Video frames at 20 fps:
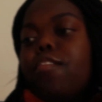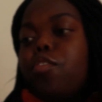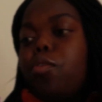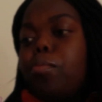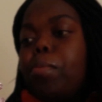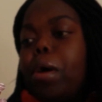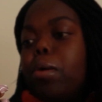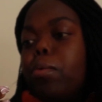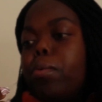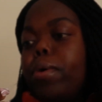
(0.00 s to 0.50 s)

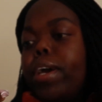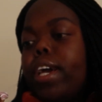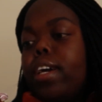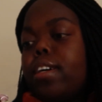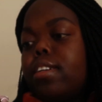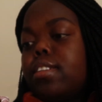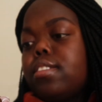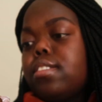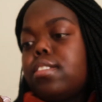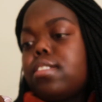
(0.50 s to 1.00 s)
for my
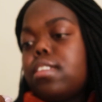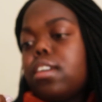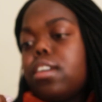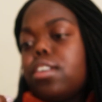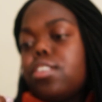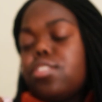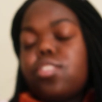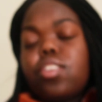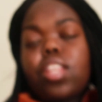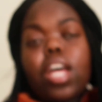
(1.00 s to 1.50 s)
wigs
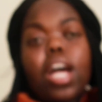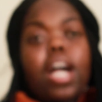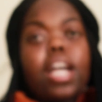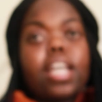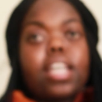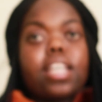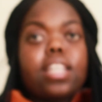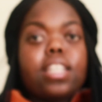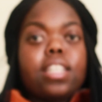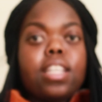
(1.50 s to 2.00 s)
so that
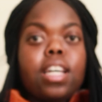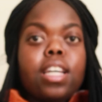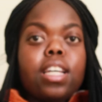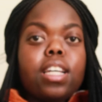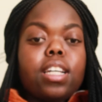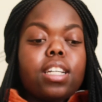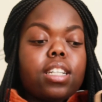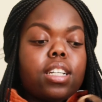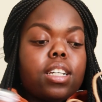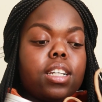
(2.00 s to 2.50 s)
I can
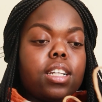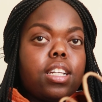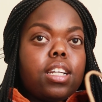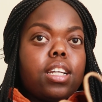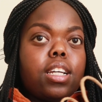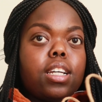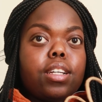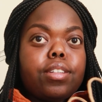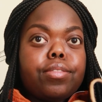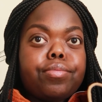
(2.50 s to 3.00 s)
like
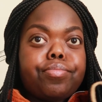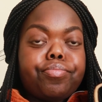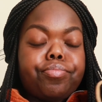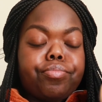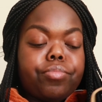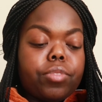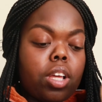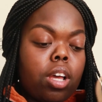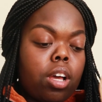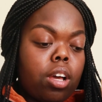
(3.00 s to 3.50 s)

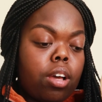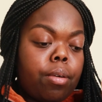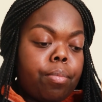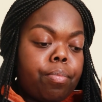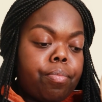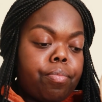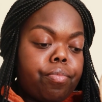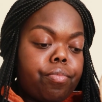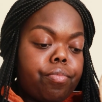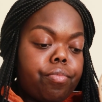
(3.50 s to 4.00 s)

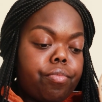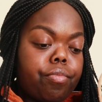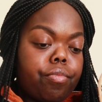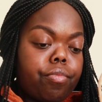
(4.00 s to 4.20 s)
um